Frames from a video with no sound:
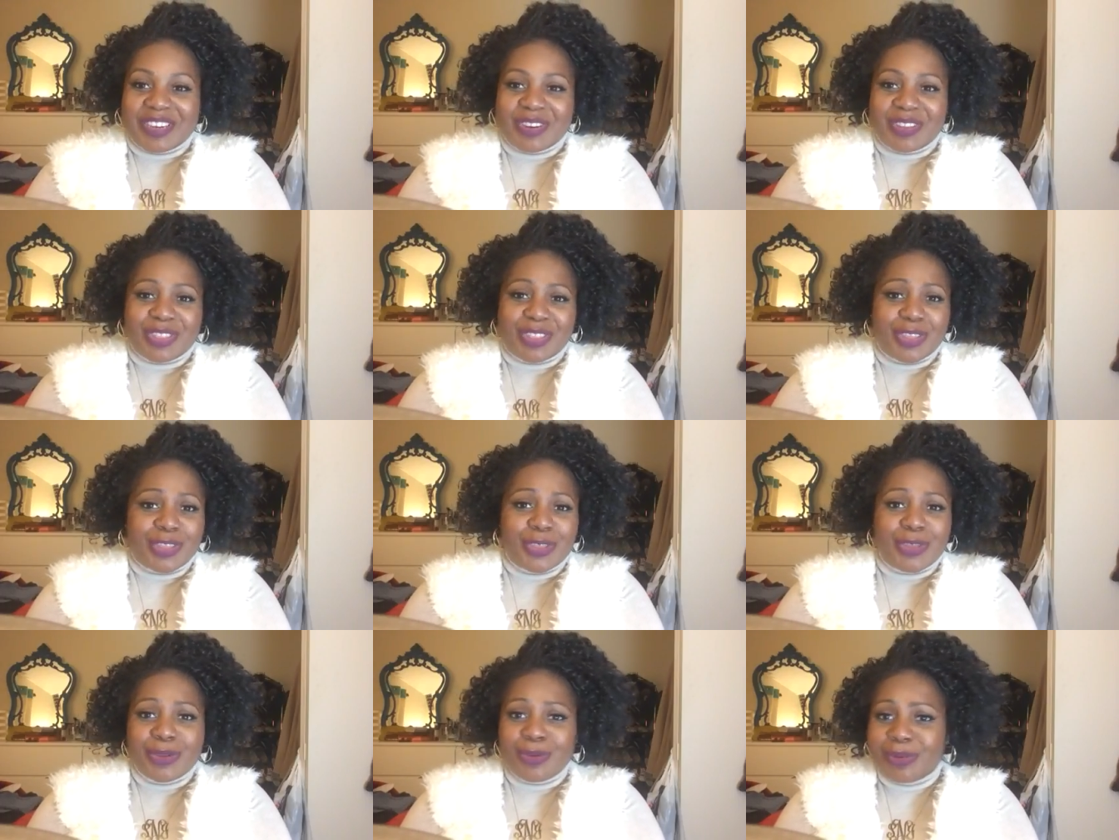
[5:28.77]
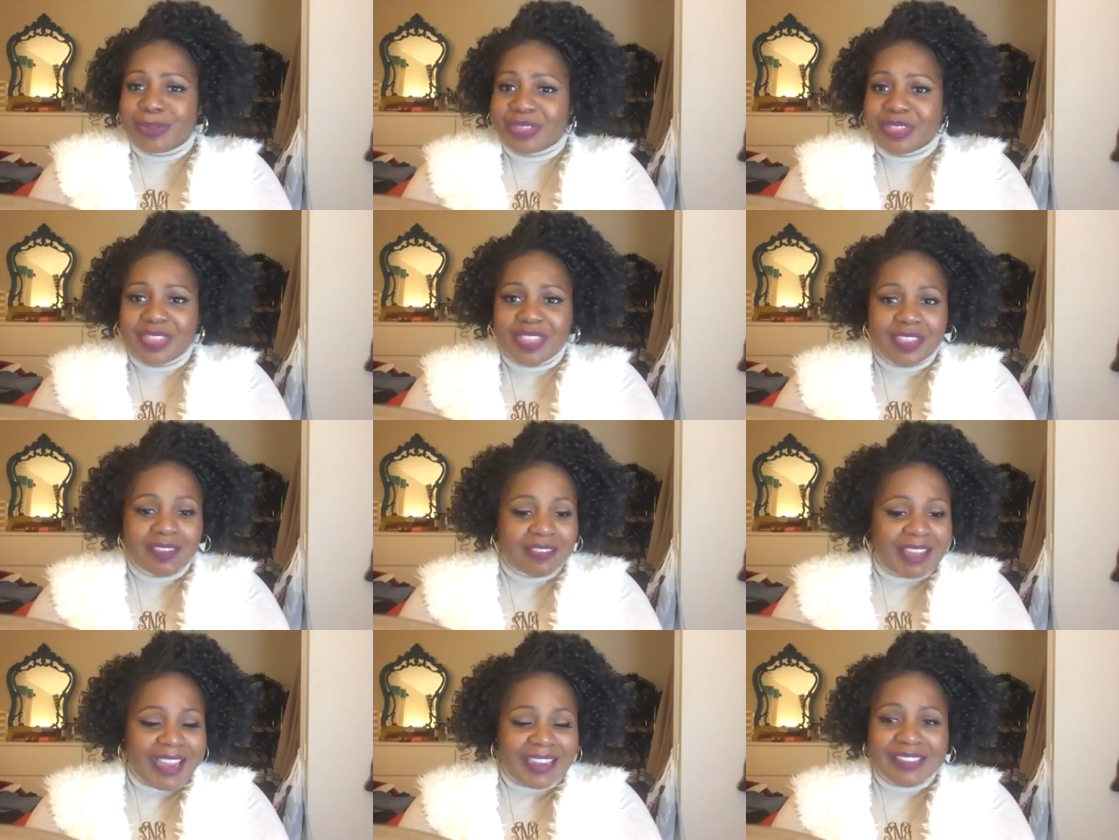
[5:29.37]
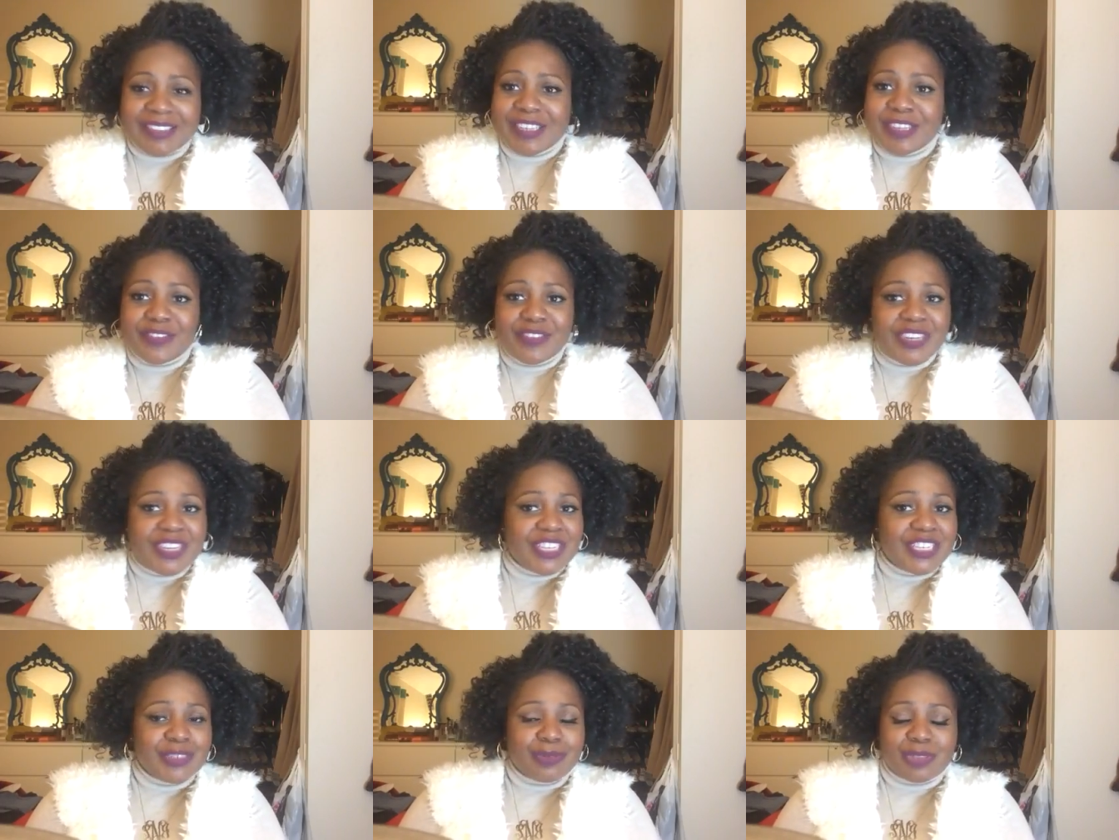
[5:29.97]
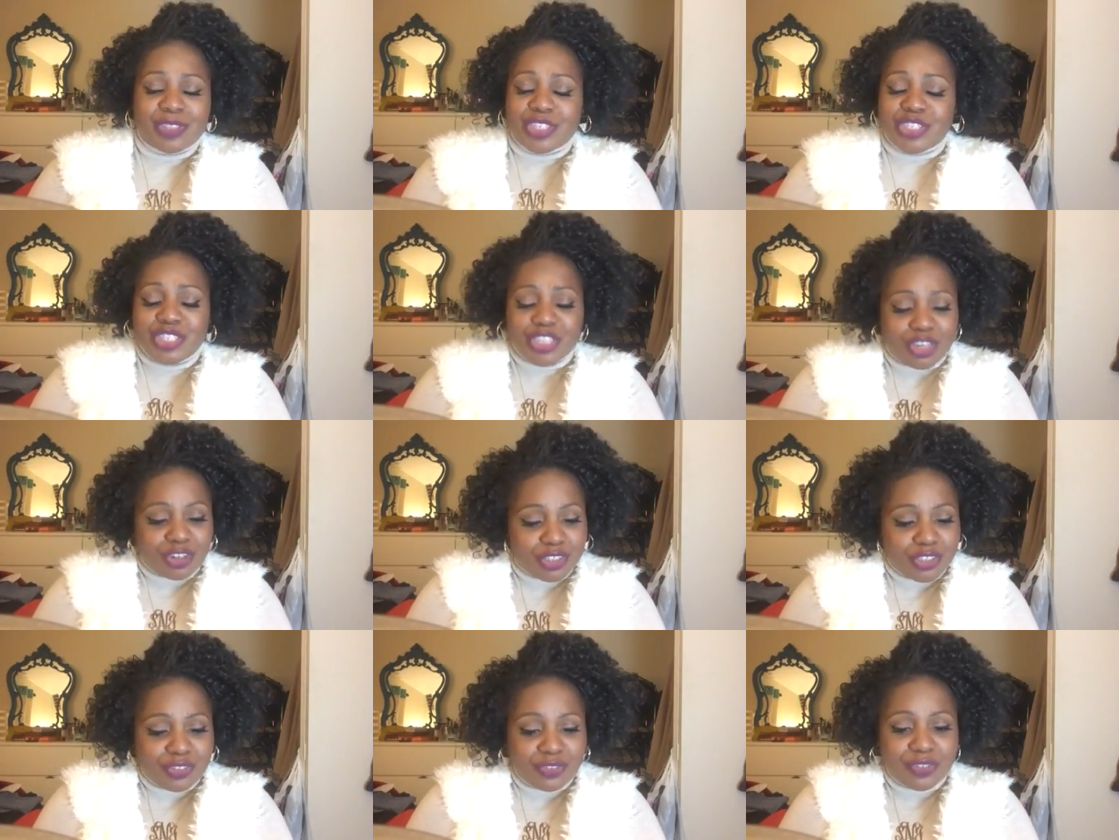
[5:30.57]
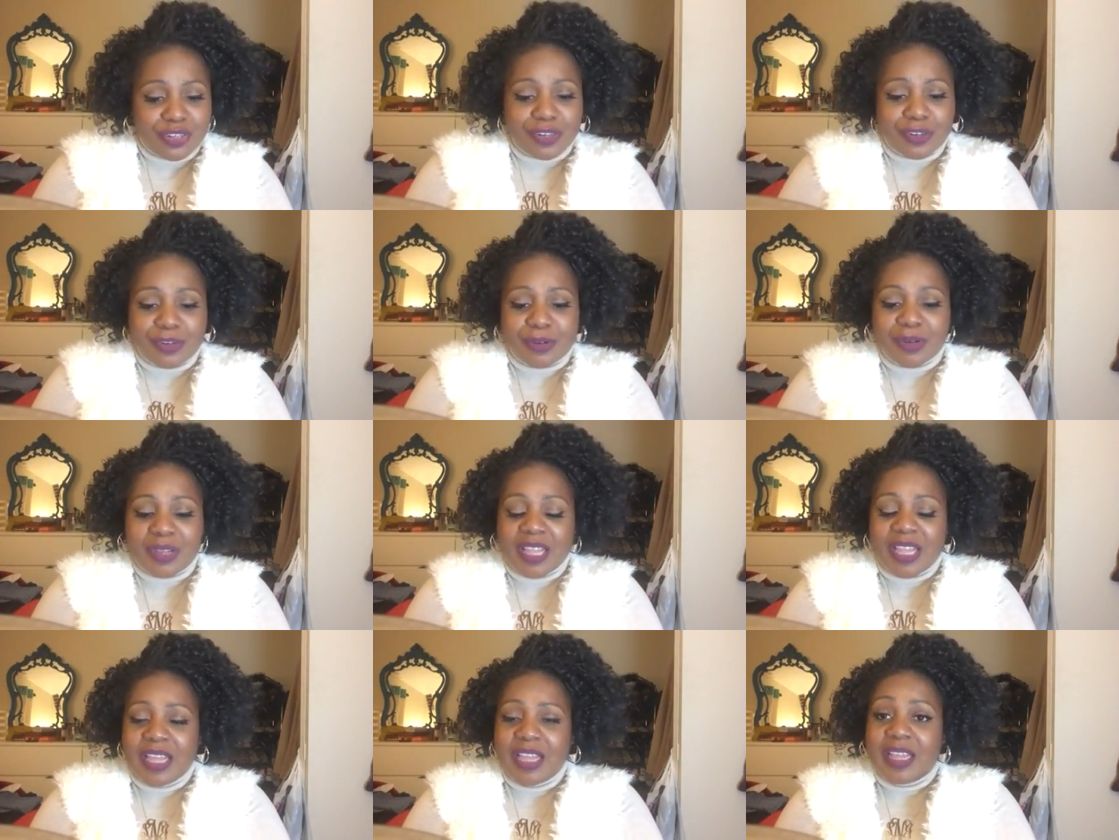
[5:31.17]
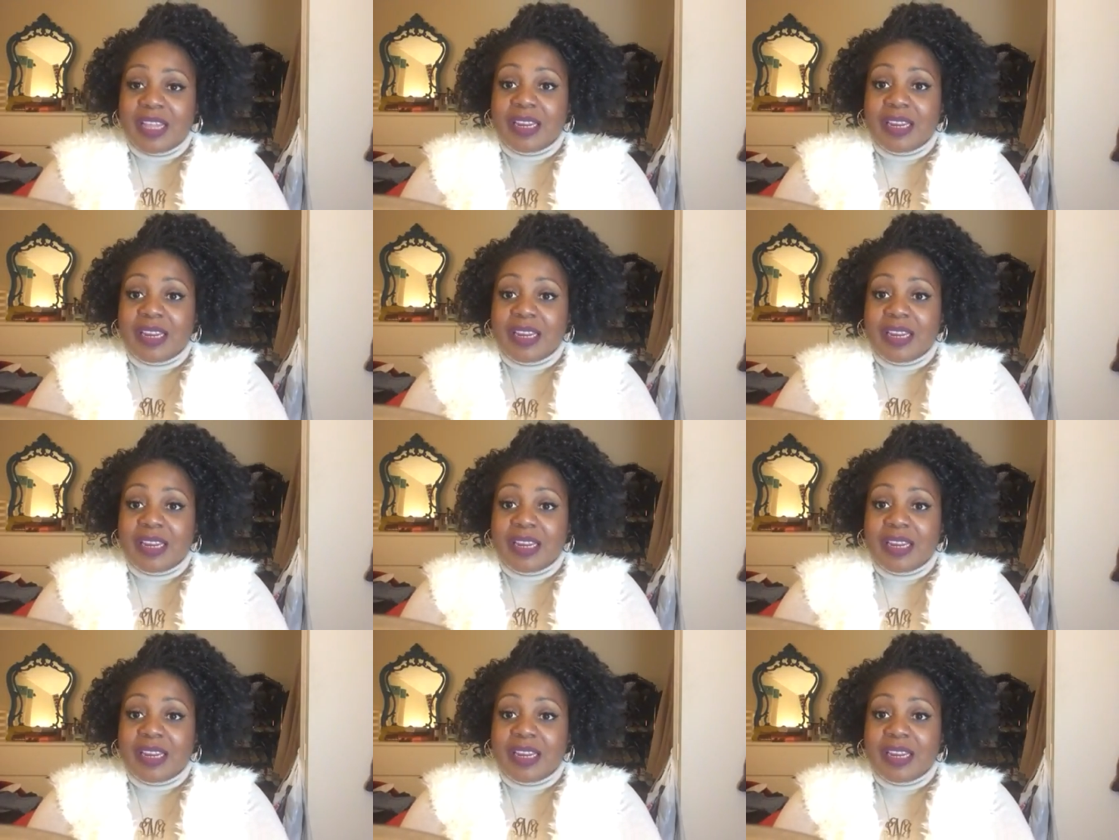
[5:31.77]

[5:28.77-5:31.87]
you know, the youth activities with the church folk.